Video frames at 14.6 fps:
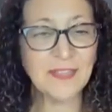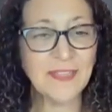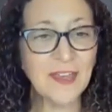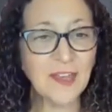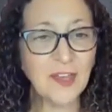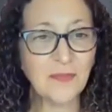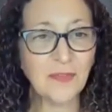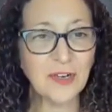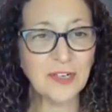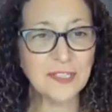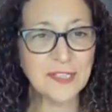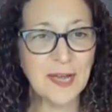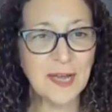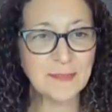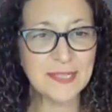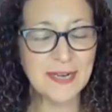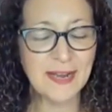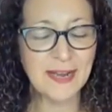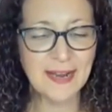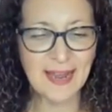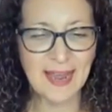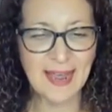Thank you for your time
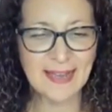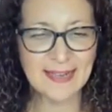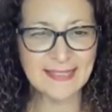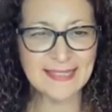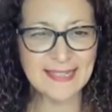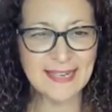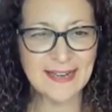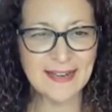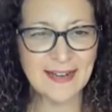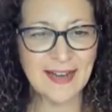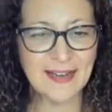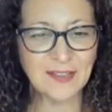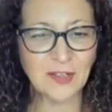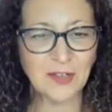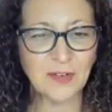today, and I look